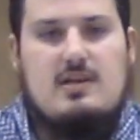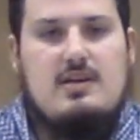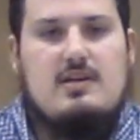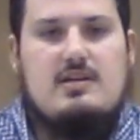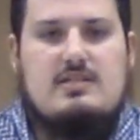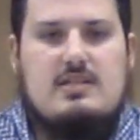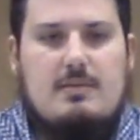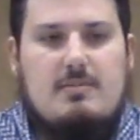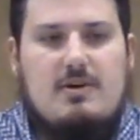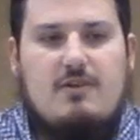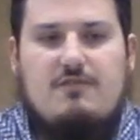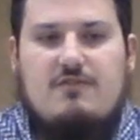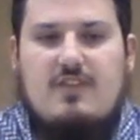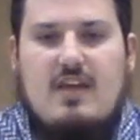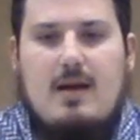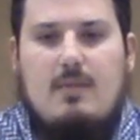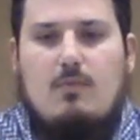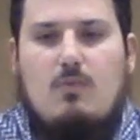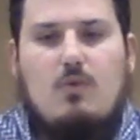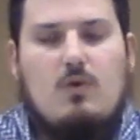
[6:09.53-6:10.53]
some of
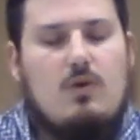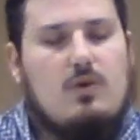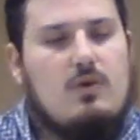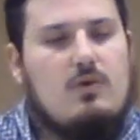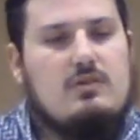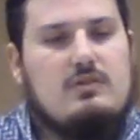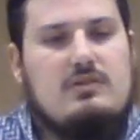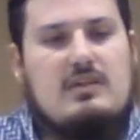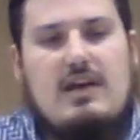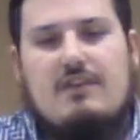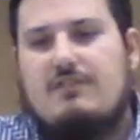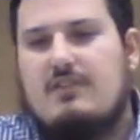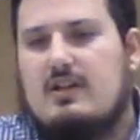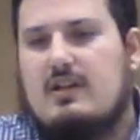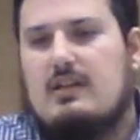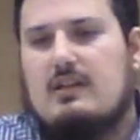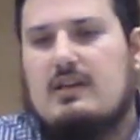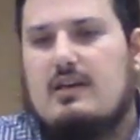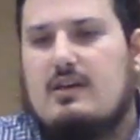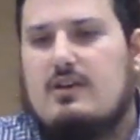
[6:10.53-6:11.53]
them were
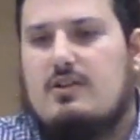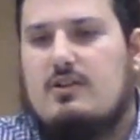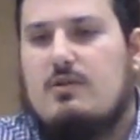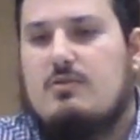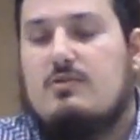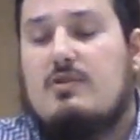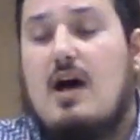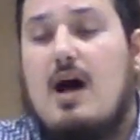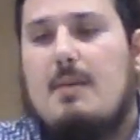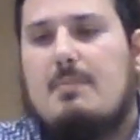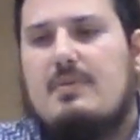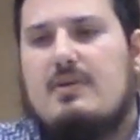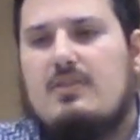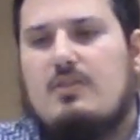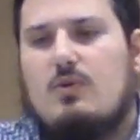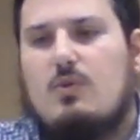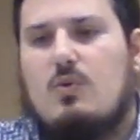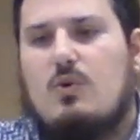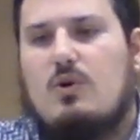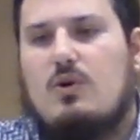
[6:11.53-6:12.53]
definitely, top
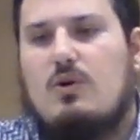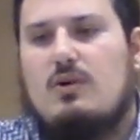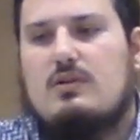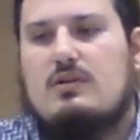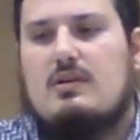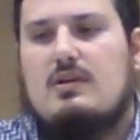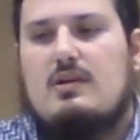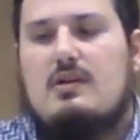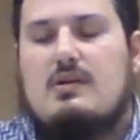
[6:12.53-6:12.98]
in the world.